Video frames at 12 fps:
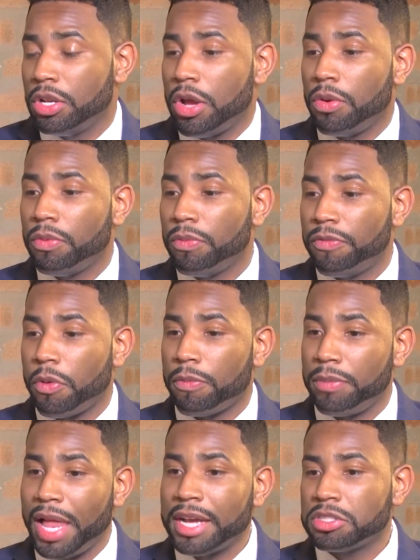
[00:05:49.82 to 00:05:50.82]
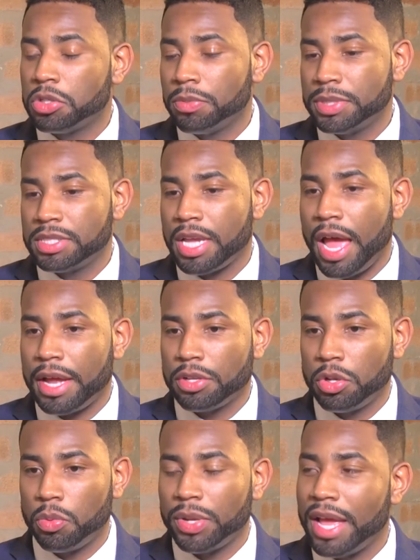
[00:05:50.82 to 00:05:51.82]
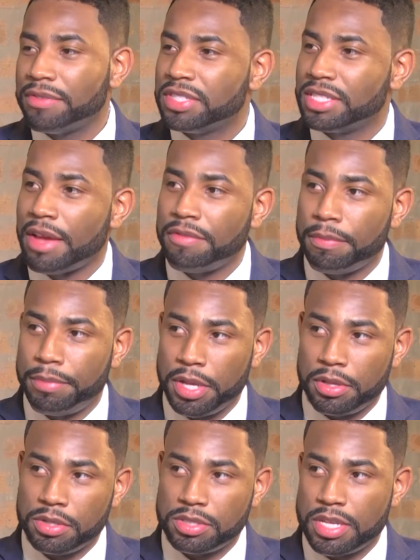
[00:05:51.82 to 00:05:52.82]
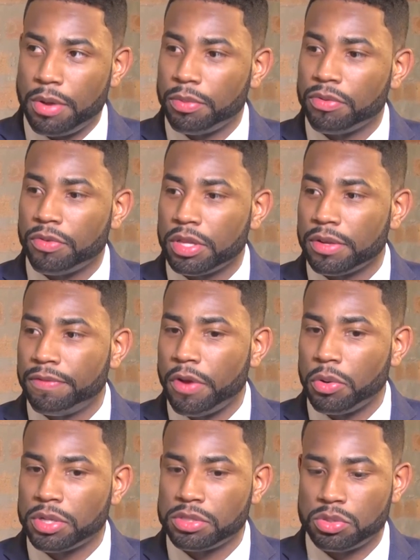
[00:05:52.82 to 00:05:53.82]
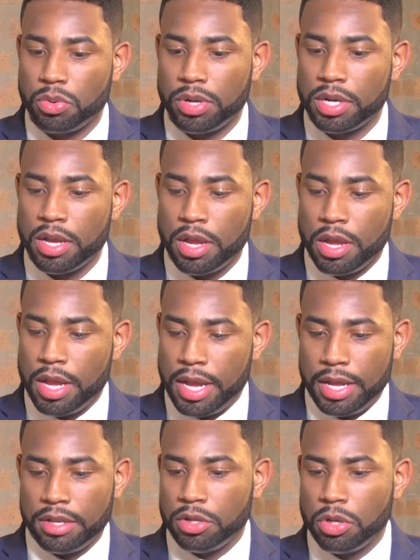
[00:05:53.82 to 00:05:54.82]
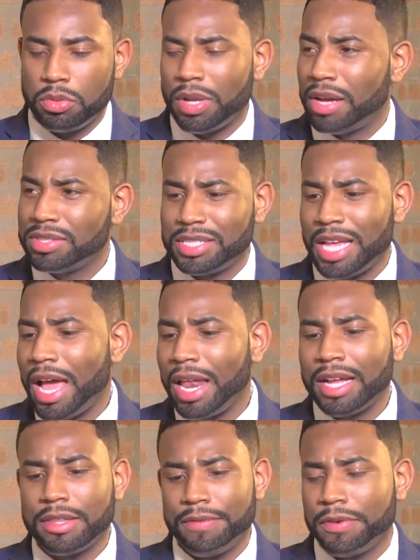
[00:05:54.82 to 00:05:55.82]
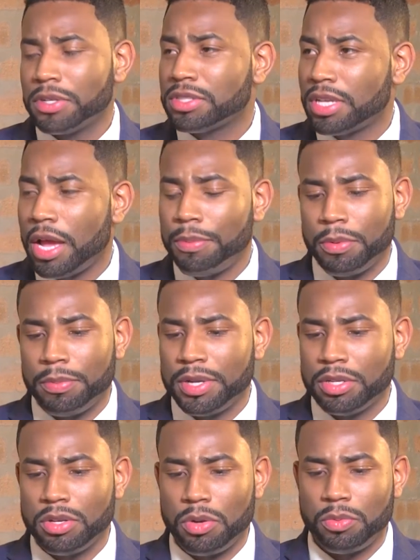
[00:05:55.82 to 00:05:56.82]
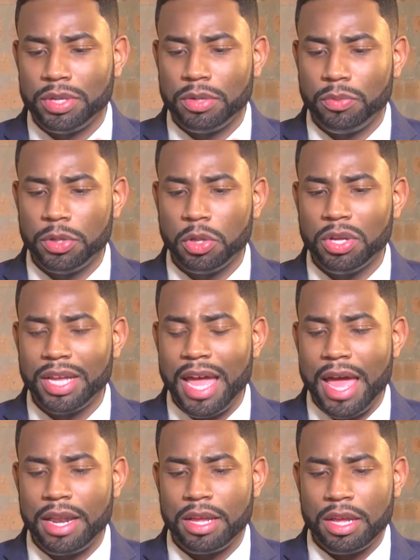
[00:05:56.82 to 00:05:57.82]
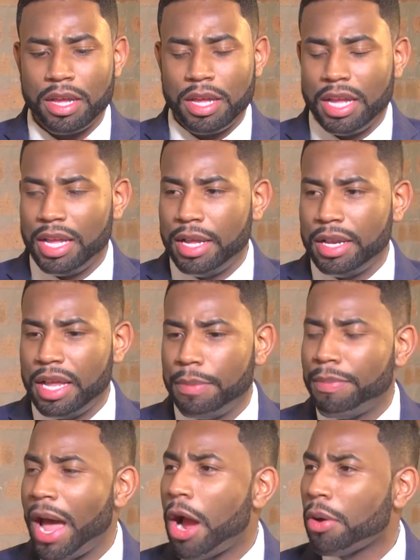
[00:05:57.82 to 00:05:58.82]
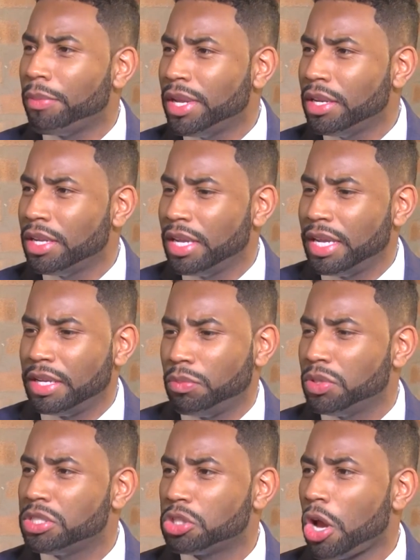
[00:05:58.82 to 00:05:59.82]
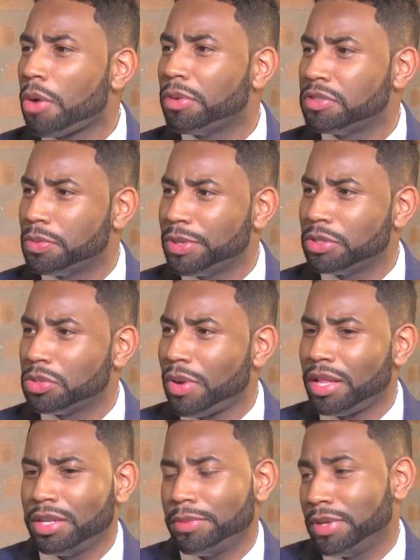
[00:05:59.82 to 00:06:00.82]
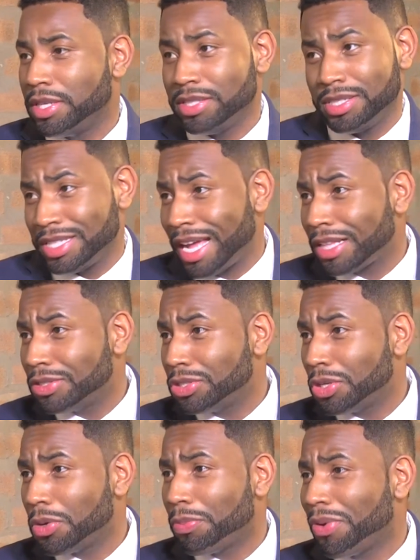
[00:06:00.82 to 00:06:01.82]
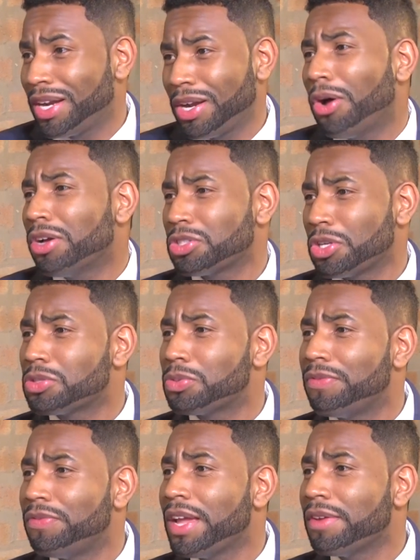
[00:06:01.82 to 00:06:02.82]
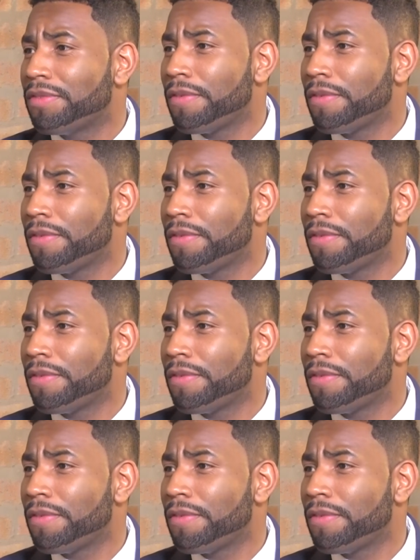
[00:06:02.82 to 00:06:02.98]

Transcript: You know, for Black Gentleman's Guide, you know, we have 7 pillars that we really focus on. And, you know, I'll just highlight the first couple, but, you know, we look at empowerment, and we start with spirituality because, exactly to your point, it all starts with faith.